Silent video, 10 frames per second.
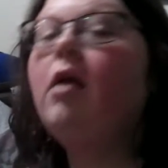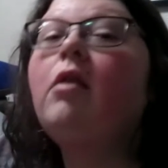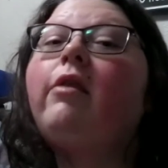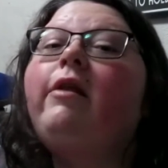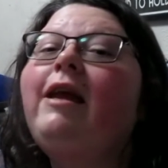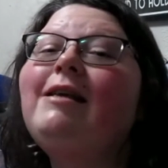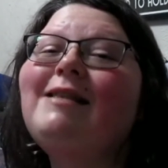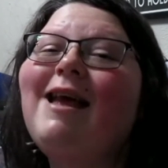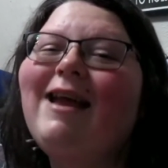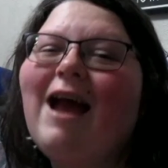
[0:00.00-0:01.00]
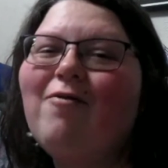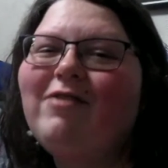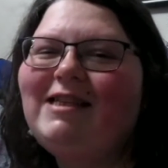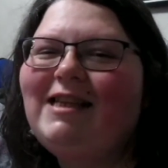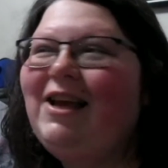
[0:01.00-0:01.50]
the next thing I
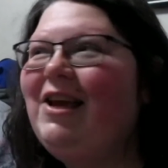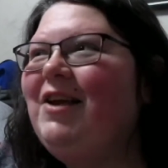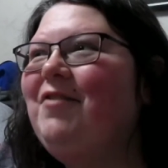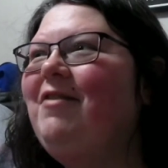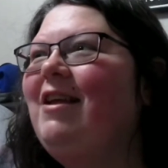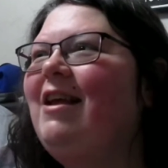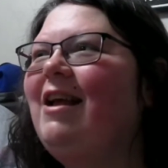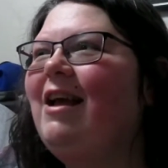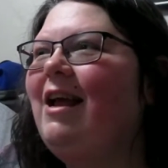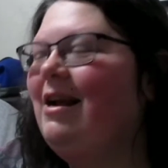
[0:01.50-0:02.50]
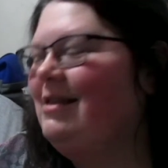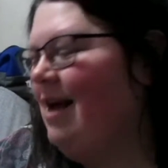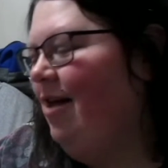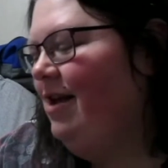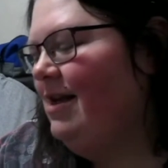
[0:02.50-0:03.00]
received, and I
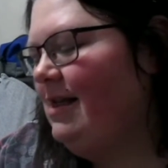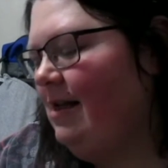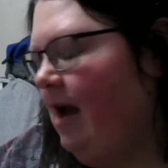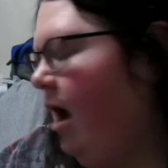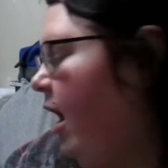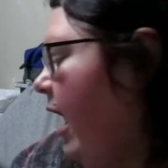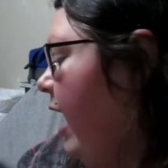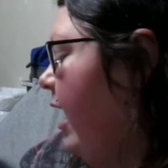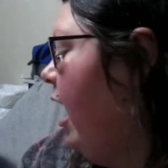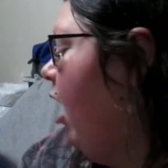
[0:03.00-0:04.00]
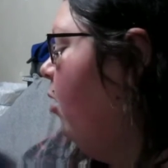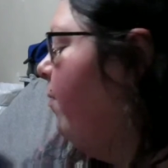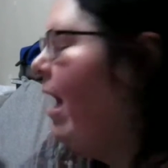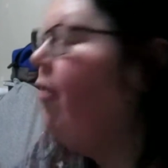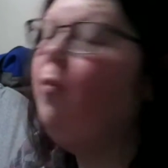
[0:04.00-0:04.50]
saw this, uh, and oh,
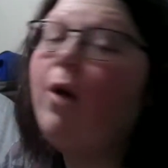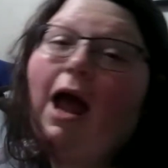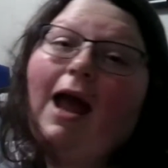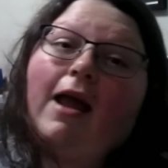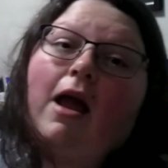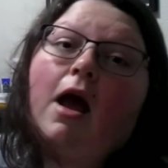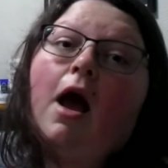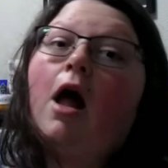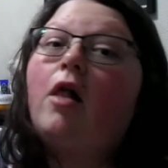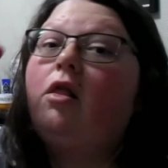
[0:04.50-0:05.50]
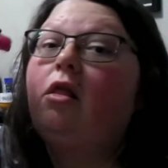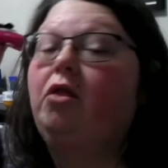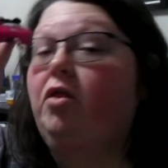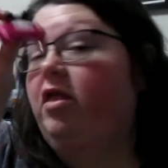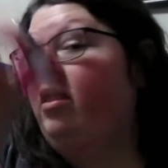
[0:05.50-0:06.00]
by the way,
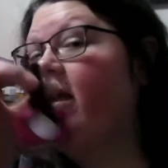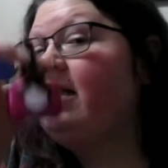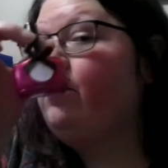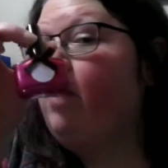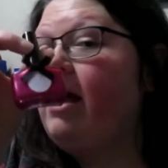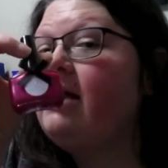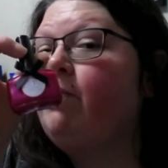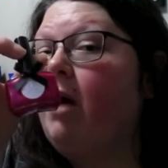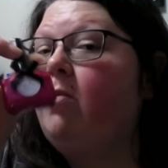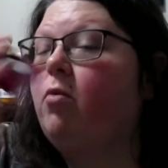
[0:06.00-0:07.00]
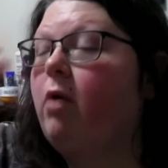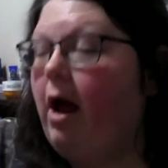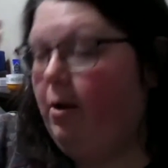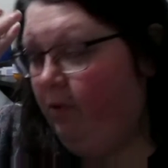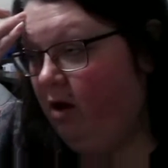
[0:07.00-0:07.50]
this was bubble
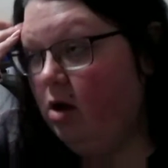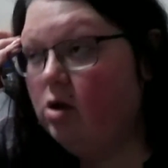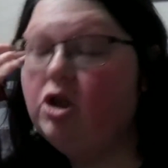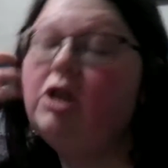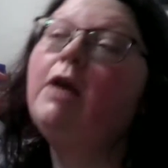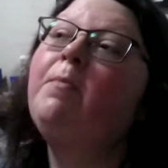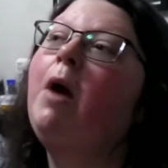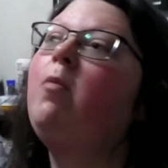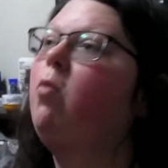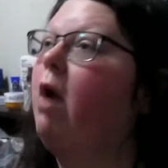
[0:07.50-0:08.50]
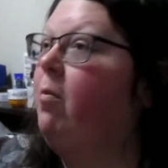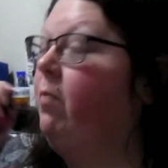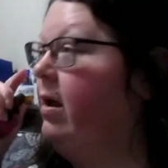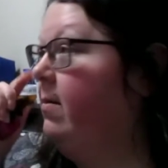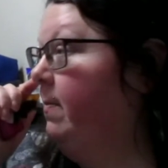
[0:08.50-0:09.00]
wrap. She did bubble wrap
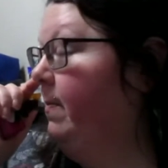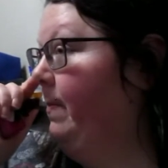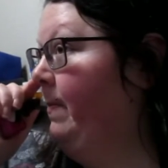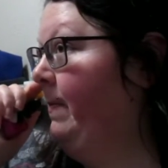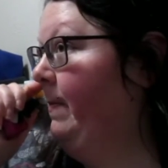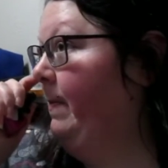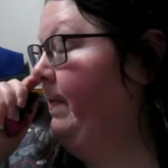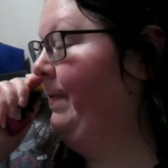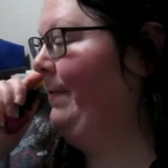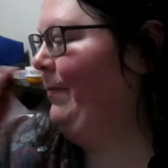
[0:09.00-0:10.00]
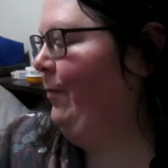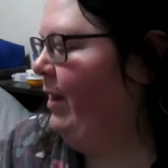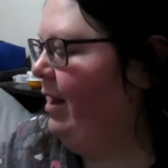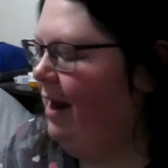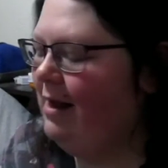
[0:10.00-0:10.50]
it.
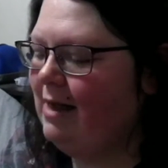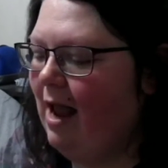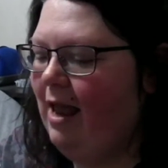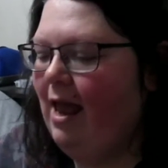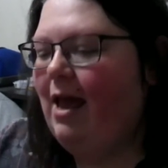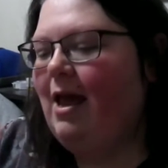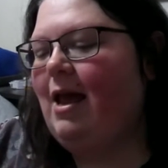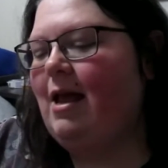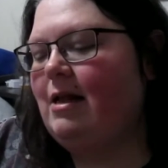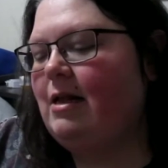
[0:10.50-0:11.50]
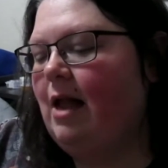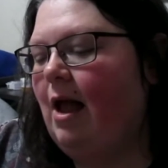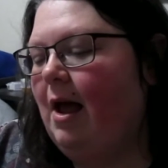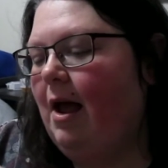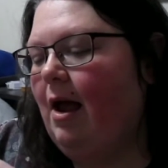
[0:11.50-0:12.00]
But the next thing is,
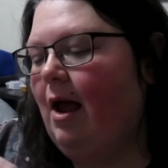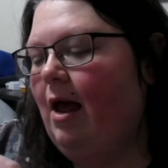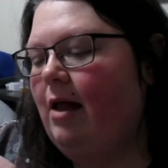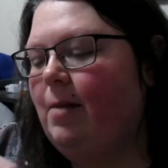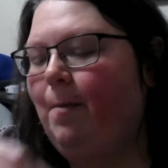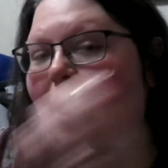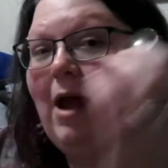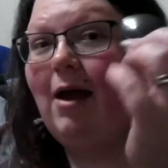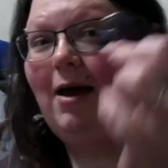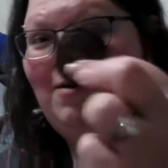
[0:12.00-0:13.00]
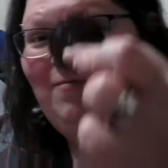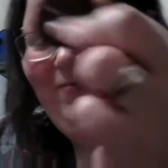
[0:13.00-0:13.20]
it's a Becca.